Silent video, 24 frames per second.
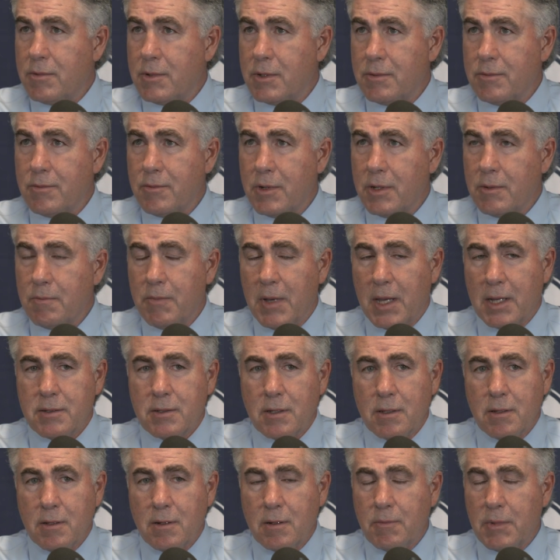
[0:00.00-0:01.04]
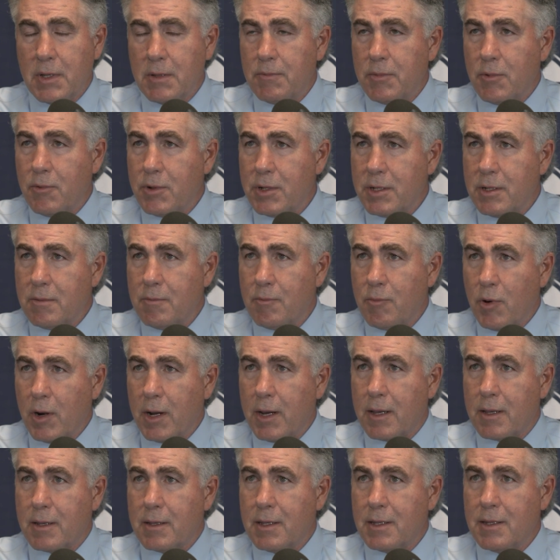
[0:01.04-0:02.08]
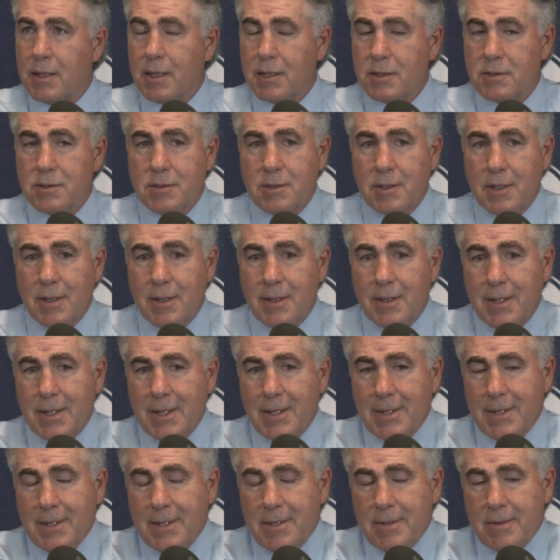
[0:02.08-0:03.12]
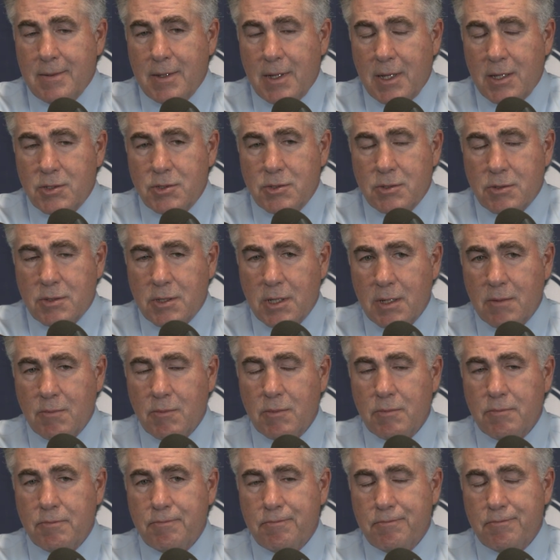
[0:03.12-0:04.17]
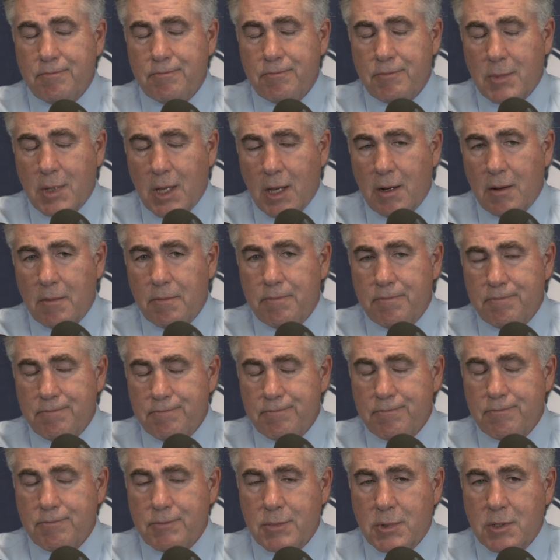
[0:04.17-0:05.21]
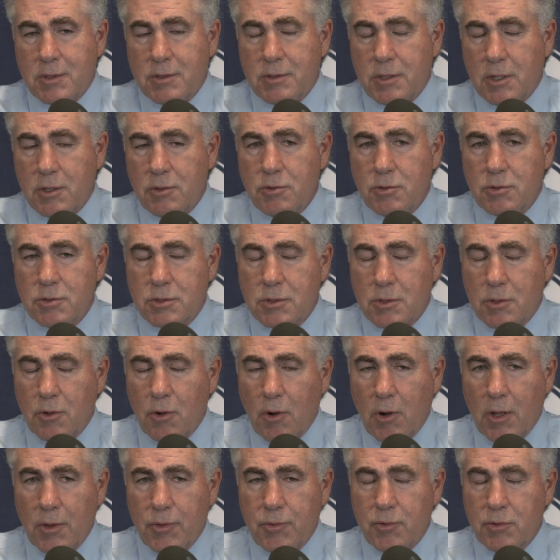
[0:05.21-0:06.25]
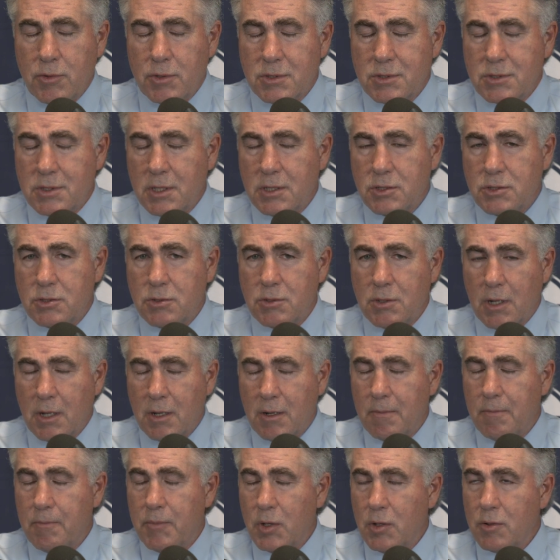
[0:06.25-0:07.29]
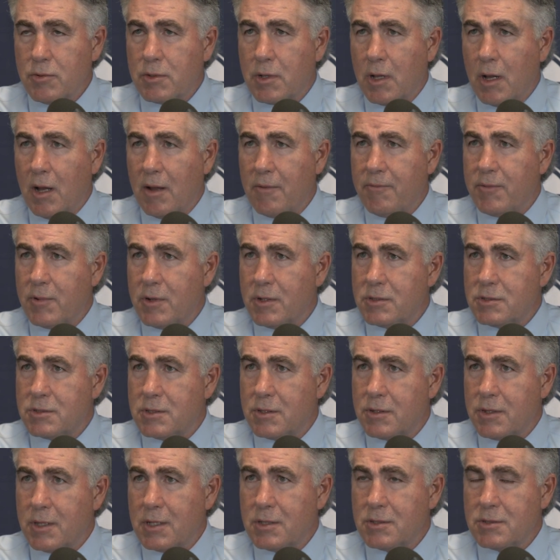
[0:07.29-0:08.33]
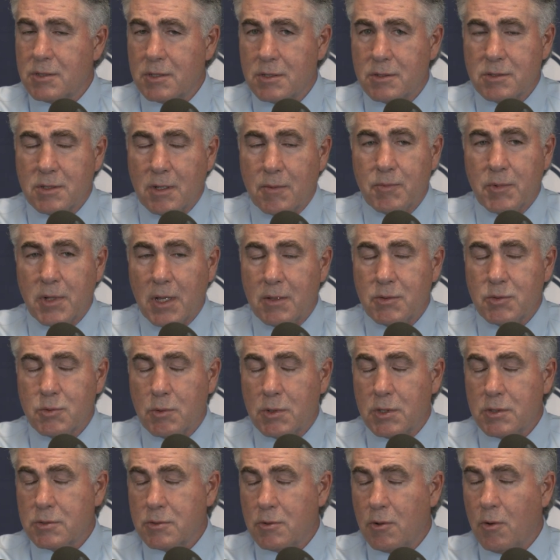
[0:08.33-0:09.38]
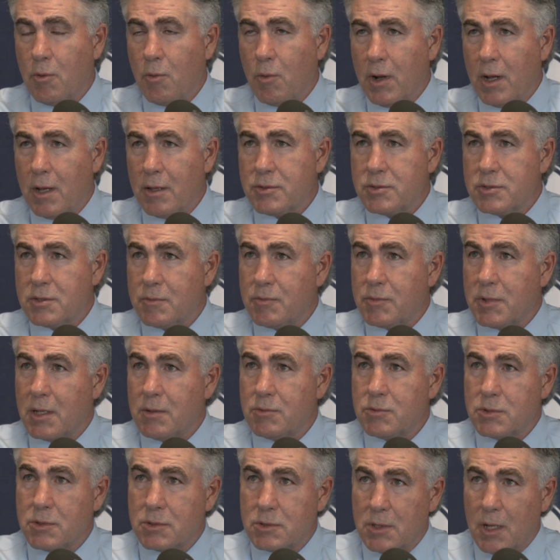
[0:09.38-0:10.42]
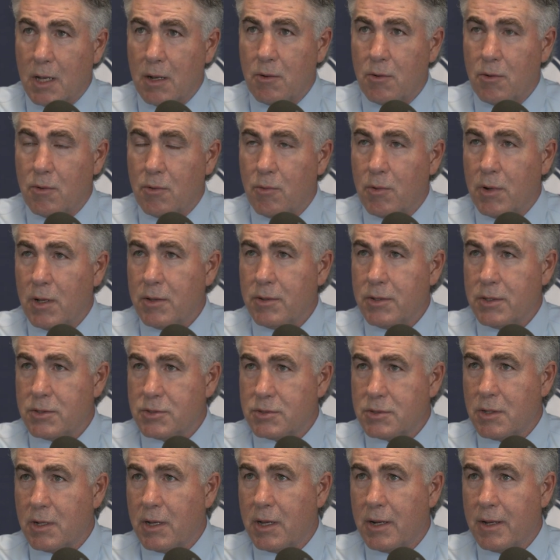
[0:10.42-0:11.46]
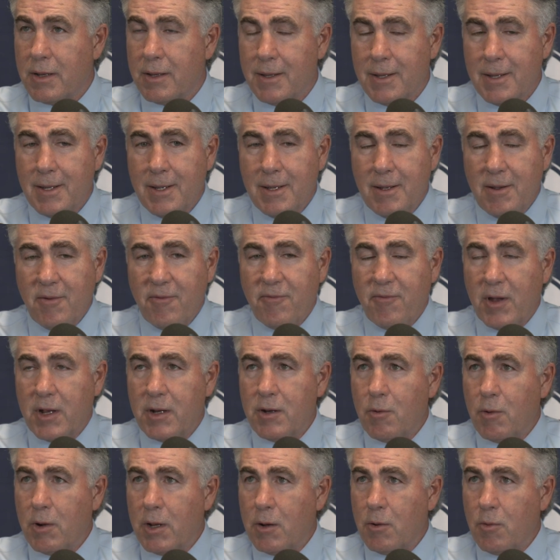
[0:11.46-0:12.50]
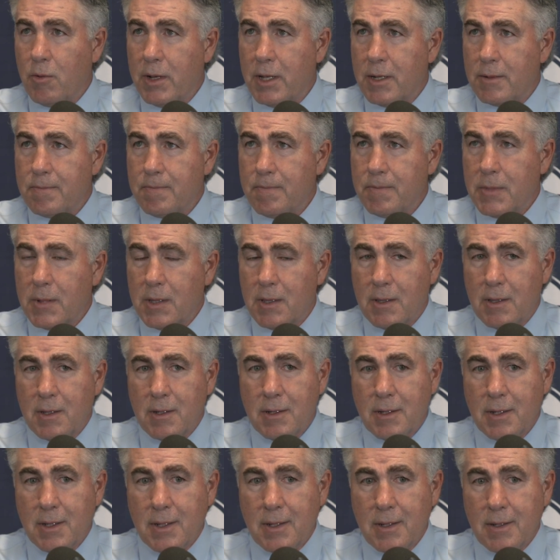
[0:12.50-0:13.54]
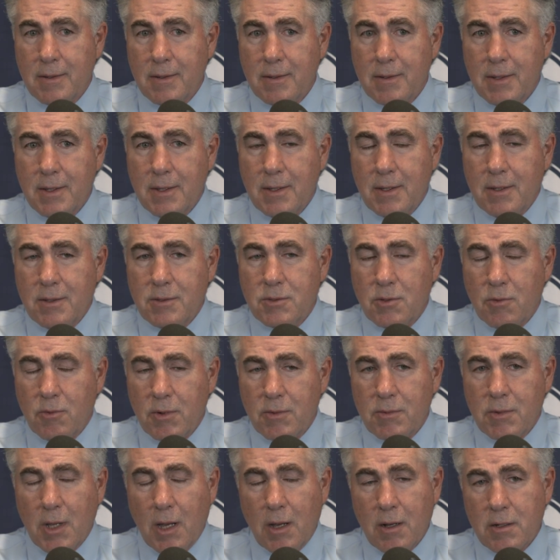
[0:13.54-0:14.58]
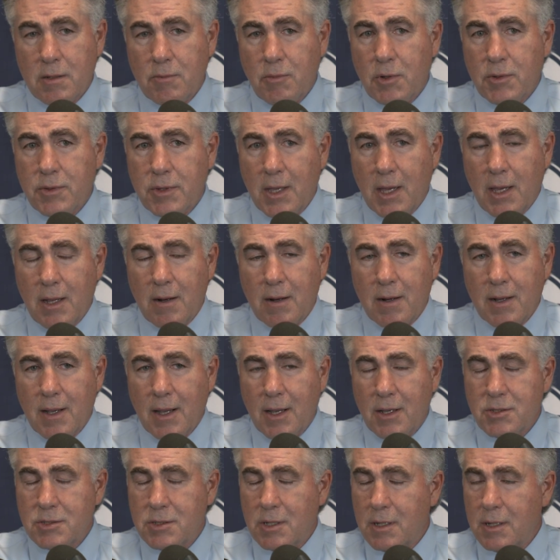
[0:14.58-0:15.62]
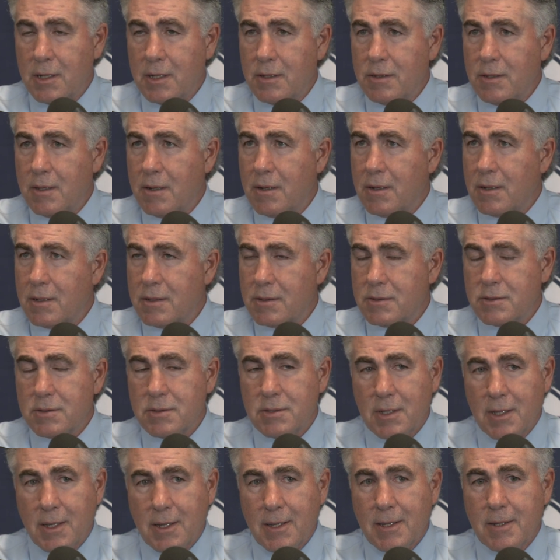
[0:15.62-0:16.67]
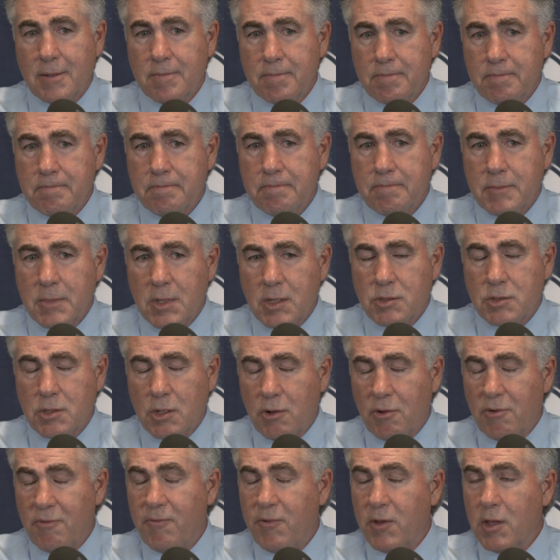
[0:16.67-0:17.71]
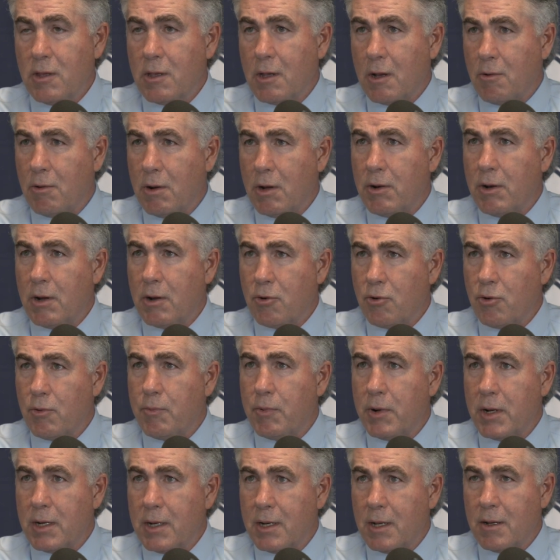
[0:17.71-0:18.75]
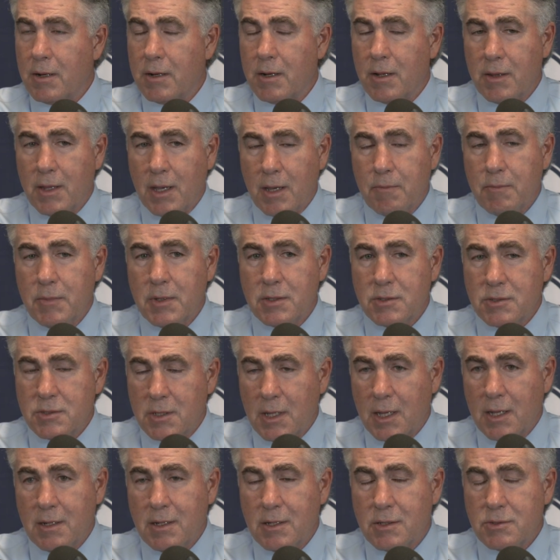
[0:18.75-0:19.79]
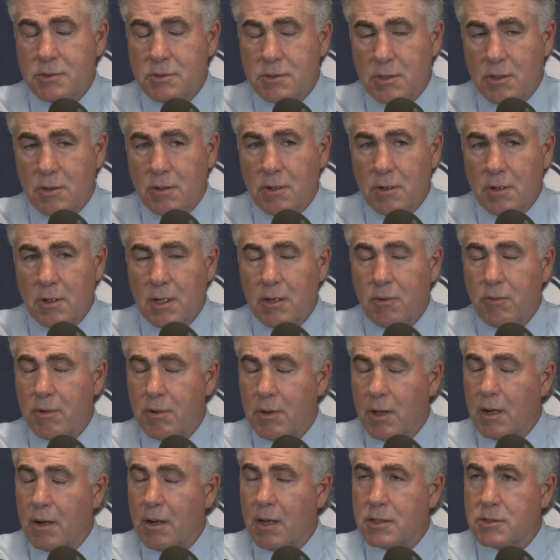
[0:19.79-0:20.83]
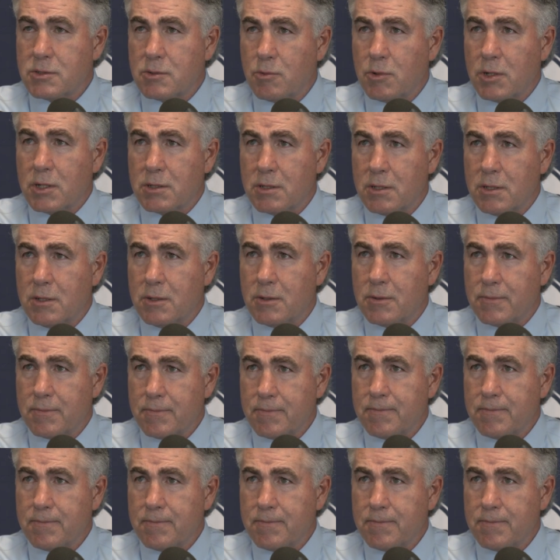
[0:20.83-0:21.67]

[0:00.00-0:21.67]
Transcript: We, we bent a little bit, but we didn't break. And that's uh, as your team kind of continues to go on through the season, you got to build confidence in things that sometimes when it's going well, sometimes it's not going well. You still got to find a way to win. And uh, so we've talked about that. Our guys hung in there, and it's uh, it's a good feeling around our group right now. Now that being said, it's still early. We've got lots of work to do.